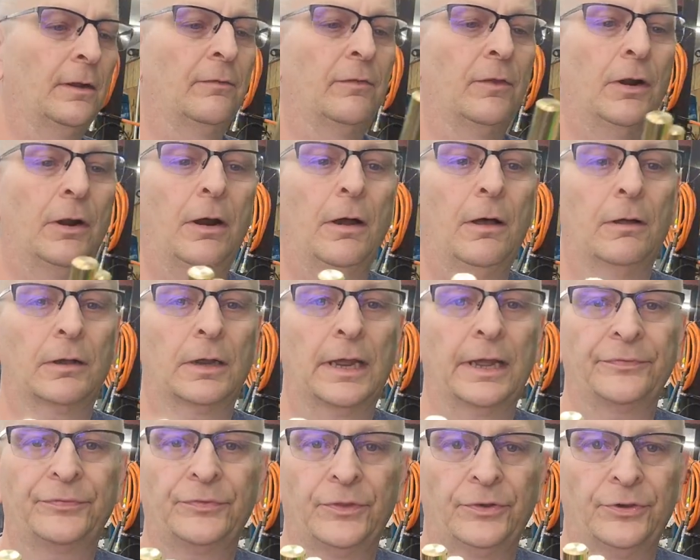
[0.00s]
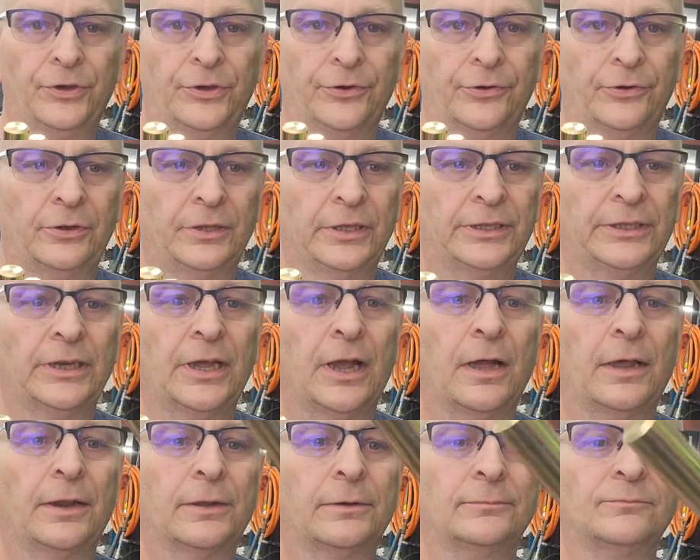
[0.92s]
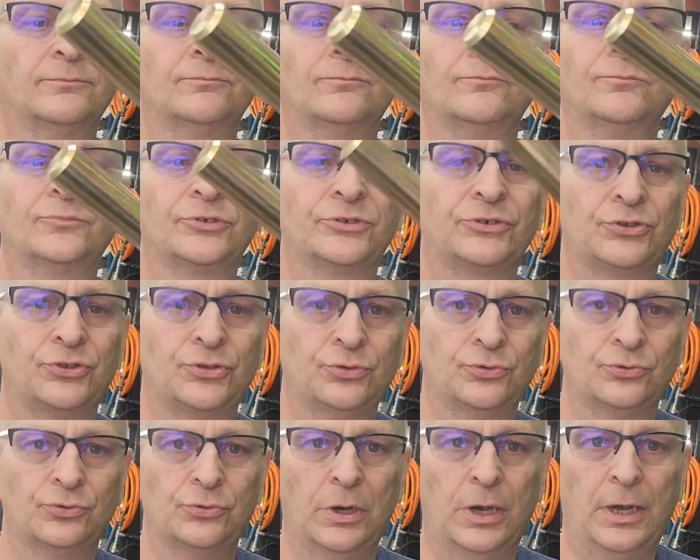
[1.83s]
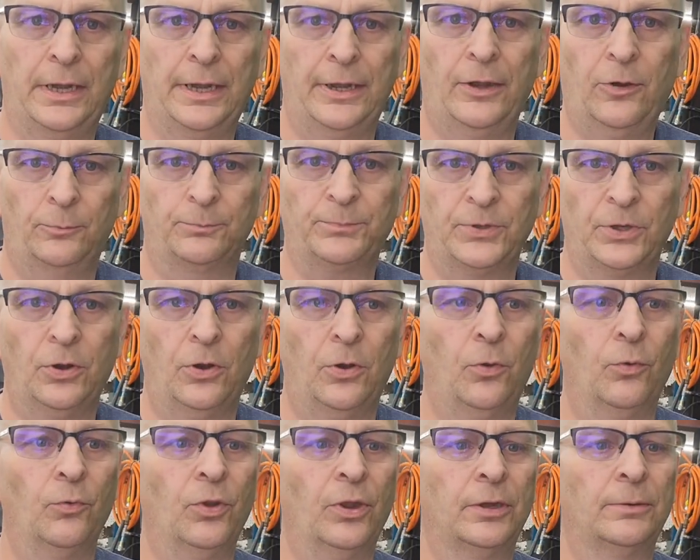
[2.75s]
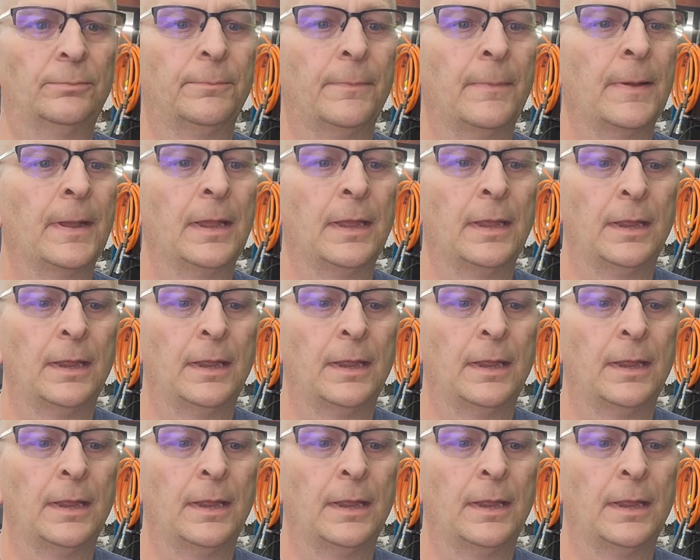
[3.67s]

They're all got the knurling on them to help you hold them.